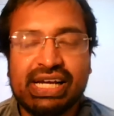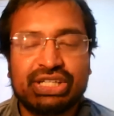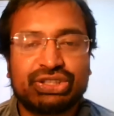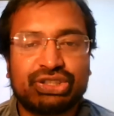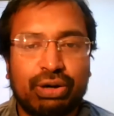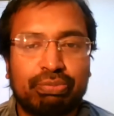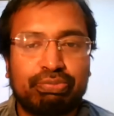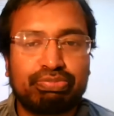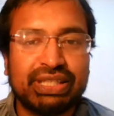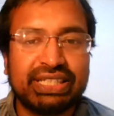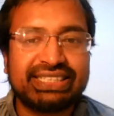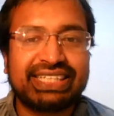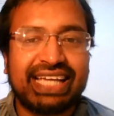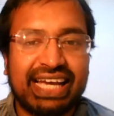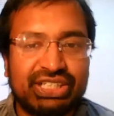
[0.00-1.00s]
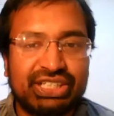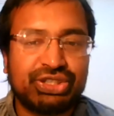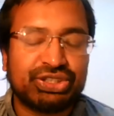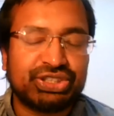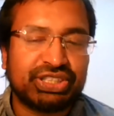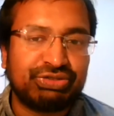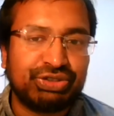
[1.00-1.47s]
So please get in
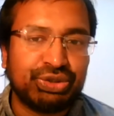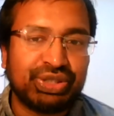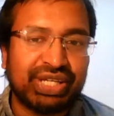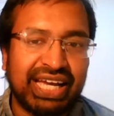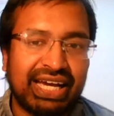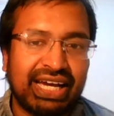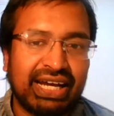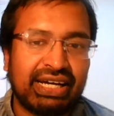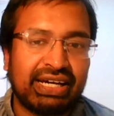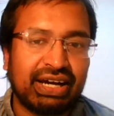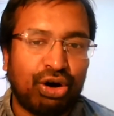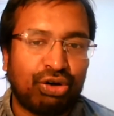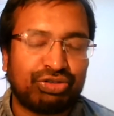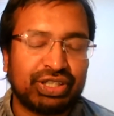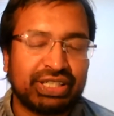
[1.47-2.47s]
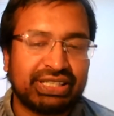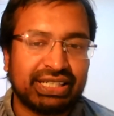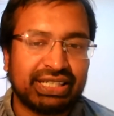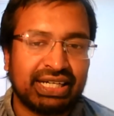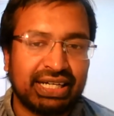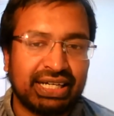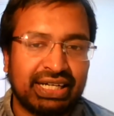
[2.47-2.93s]
touch. If you get offered
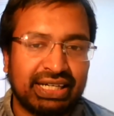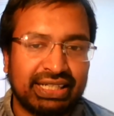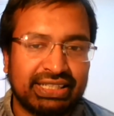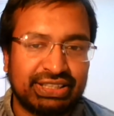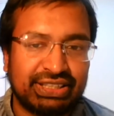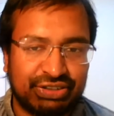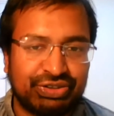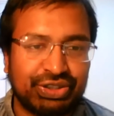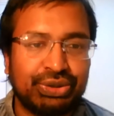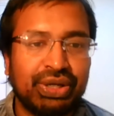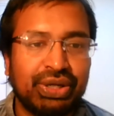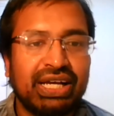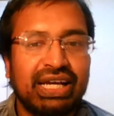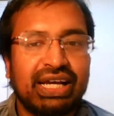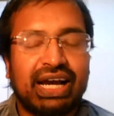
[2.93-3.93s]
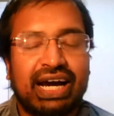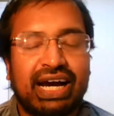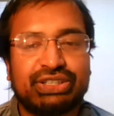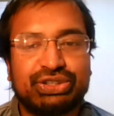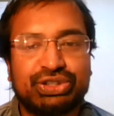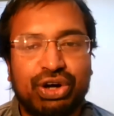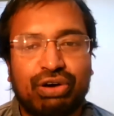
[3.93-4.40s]
an interview
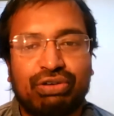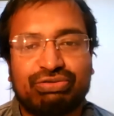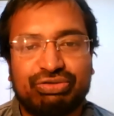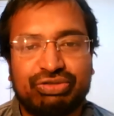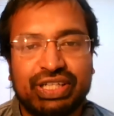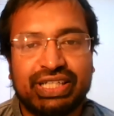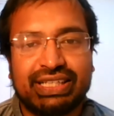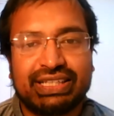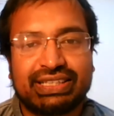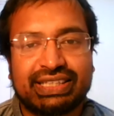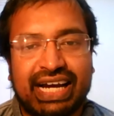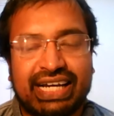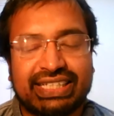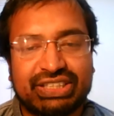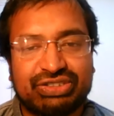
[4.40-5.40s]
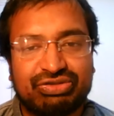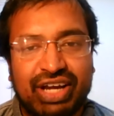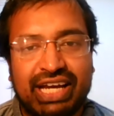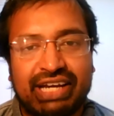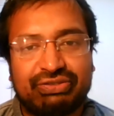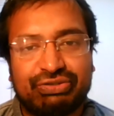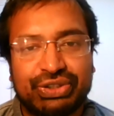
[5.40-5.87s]
and you don't feel that it's
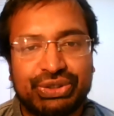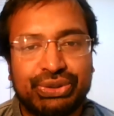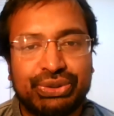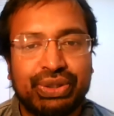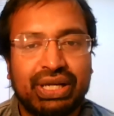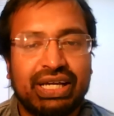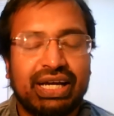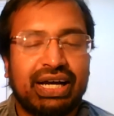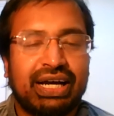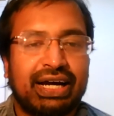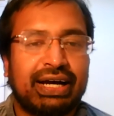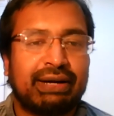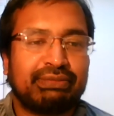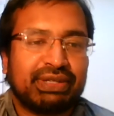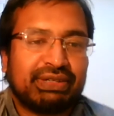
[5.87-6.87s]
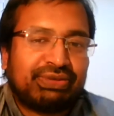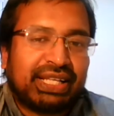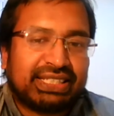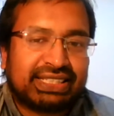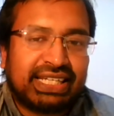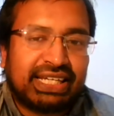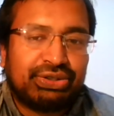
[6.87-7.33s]
fair for you, if
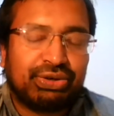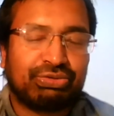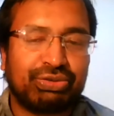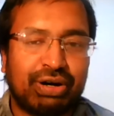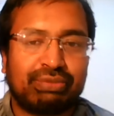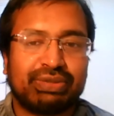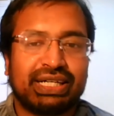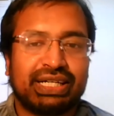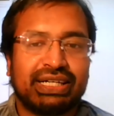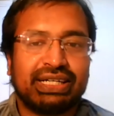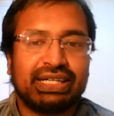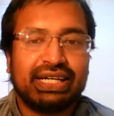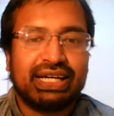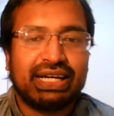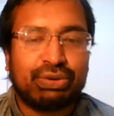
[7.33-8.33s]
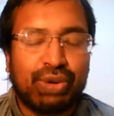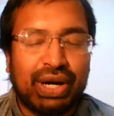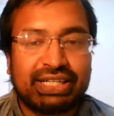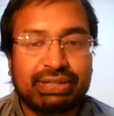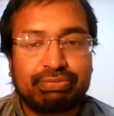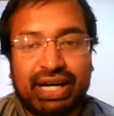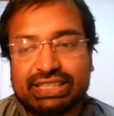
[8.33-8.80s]
let's say you're from a
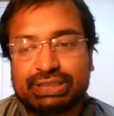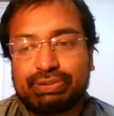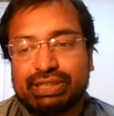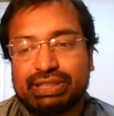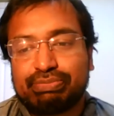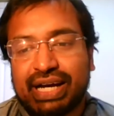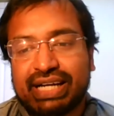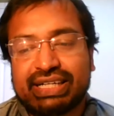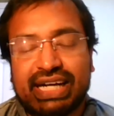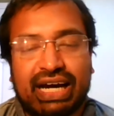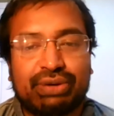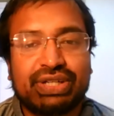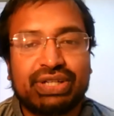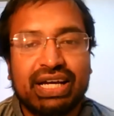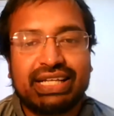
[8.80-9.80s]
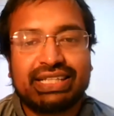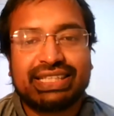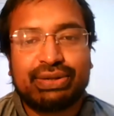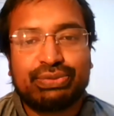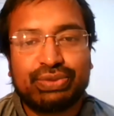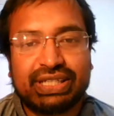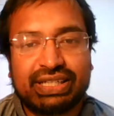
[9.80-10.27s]
widening participation background,
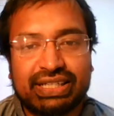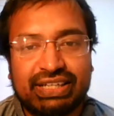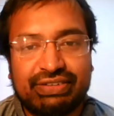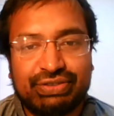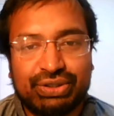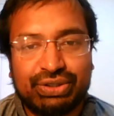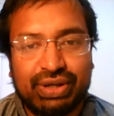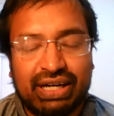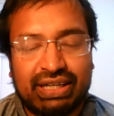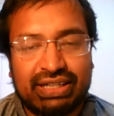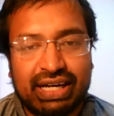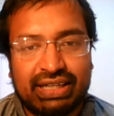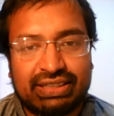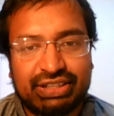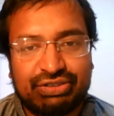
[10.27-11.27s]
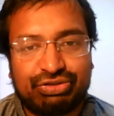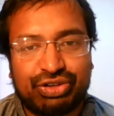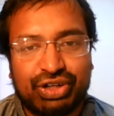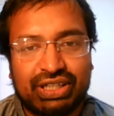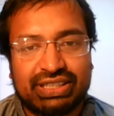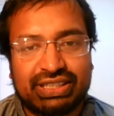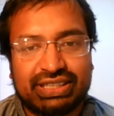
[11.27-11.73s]
then we can give you a
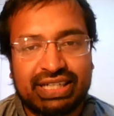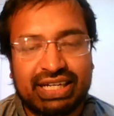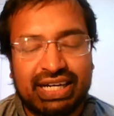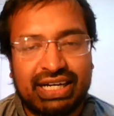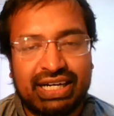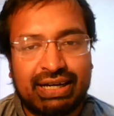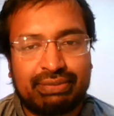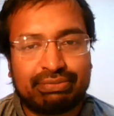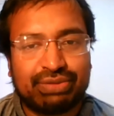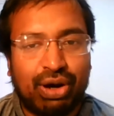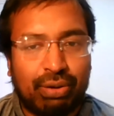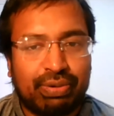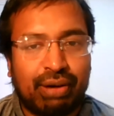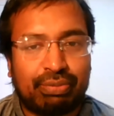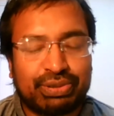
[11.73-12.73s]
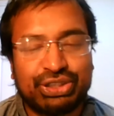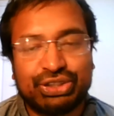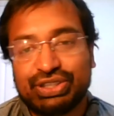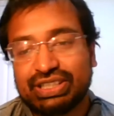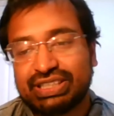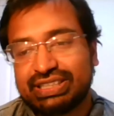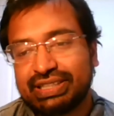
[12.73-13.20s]
different
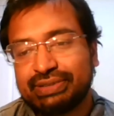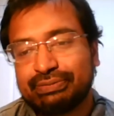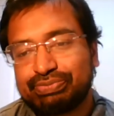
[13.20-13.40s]
opportunity.